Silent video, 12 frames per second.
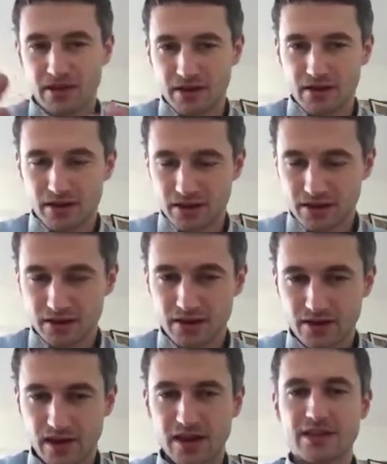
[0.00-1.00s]
and like
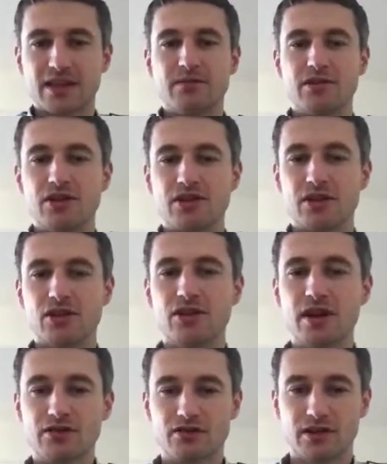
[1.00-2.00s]
that's an image that you
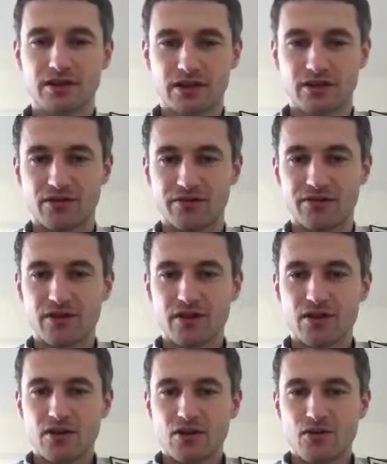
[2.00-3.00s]
naturally think of
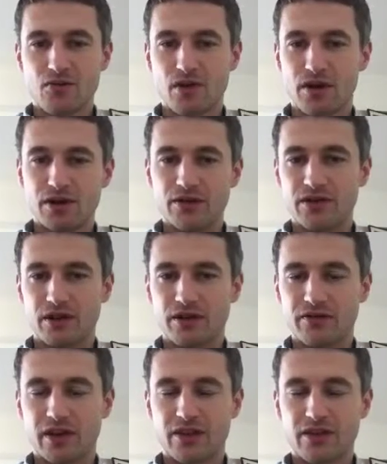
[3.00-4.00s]
when you think
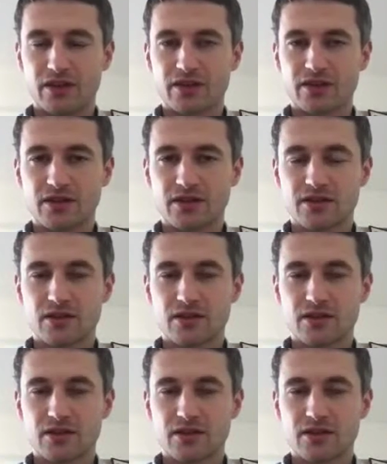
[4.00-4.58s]
of ethics.